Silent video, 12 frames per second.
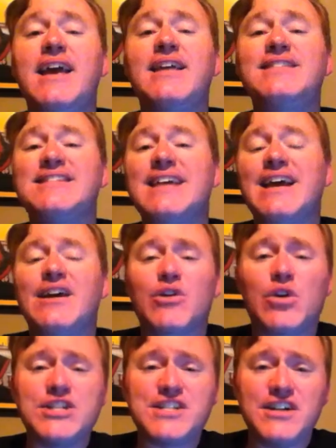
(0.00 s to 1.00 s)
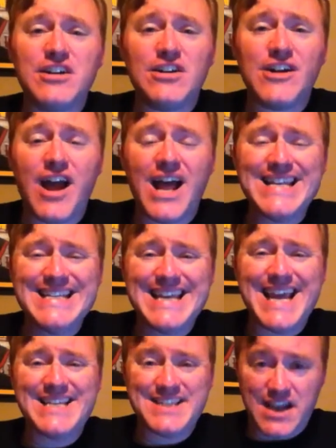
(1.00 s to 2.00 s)
Kids, Chris here,
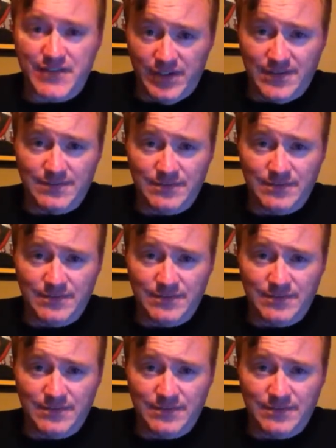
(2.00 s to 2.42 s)
day 7